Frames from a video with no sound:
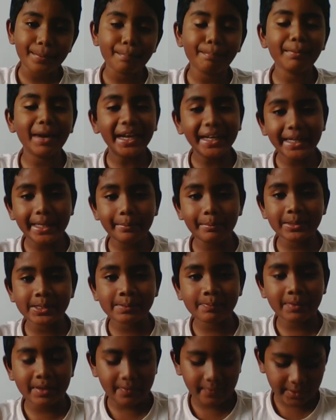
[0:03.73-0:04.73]
my name is
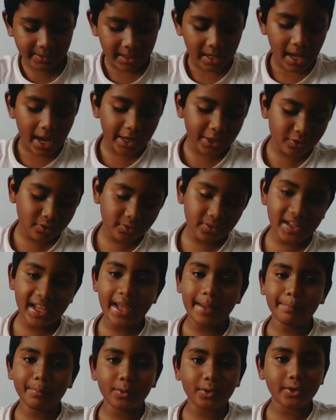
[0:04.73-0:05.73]
Pravit, and today
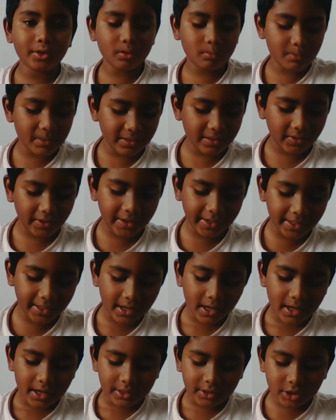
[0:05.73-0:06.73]
I'm going to be reading
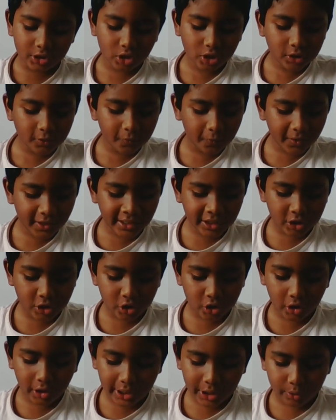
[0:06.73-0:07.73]
the Josefina
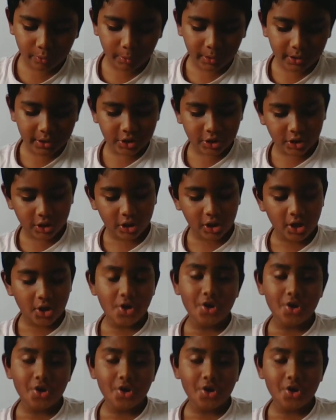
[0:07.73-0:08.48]
Story Quilts.